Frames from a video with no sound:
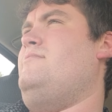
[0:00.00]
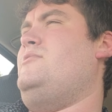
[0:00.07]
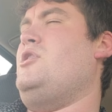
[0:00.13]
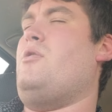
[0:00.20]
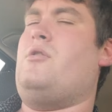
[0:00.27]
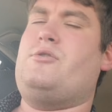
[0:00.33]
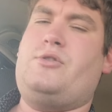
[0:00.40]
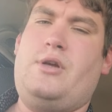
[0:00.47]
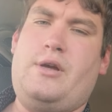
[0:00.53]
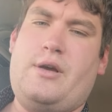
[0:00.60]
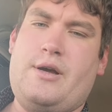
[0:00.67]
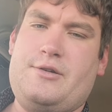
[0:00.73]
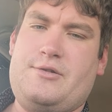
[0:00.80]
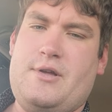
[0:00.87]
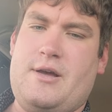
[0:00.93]
I'll see you
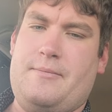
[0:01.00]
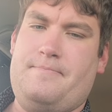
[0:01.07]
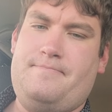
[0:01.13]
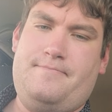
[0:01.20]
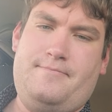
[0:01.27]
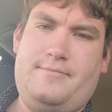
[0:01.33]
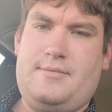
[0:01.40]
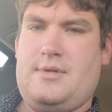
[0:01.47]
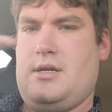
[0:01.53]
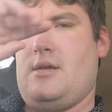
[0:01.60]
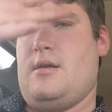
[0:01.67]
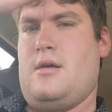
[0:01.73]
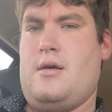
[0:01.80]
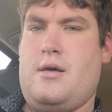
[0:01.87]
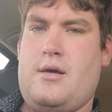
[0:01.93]
guys then.
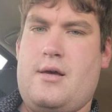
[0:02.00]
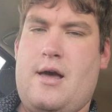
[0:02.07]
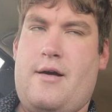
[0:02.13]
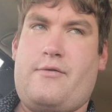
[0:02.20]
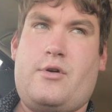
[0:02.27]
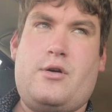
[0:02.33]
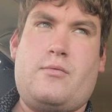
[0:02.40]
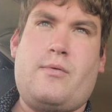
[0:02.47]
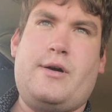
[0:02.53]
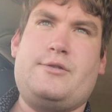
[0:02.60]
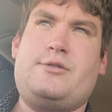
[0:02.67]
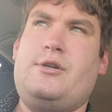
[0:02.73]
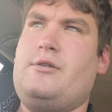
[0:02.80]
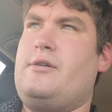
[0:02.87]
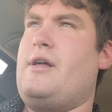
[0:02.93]
Have a good rest
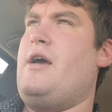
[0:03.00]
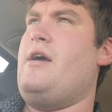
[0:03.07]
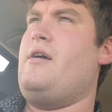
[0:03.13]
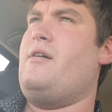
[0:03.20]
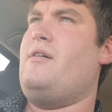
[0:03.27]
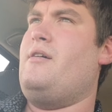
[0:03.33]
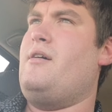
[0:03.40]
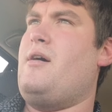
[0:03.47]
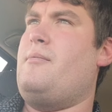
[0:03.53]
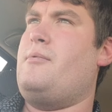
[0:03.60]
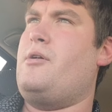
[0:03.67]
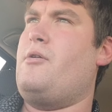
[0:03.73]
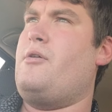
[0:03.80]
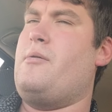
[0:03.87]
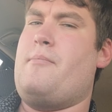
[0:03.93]
of your day. I'm
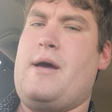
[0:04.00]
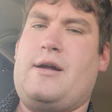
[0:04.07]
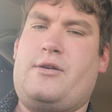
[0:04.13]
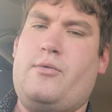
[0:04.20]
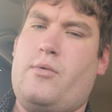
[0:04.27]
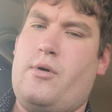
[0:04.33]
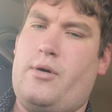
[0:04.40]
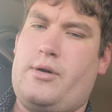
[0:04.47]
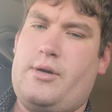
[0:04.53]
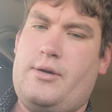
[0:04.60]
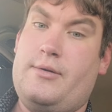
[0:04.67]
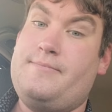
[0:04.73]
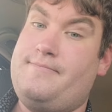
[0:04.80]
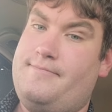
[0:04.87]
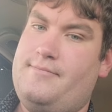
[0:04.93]
going to go get back to work.
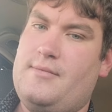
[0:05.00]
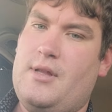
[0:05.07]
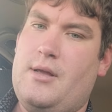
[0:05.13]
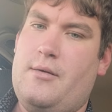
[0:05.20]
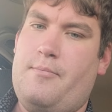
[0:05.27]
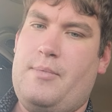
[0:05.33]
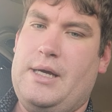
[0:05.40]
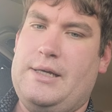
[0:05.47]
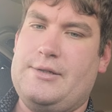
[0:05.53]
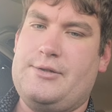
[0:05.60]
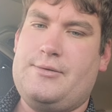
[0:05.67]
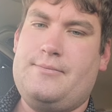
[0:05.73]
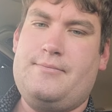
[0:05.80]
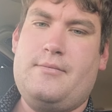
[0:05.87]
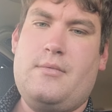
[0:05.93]
Peace.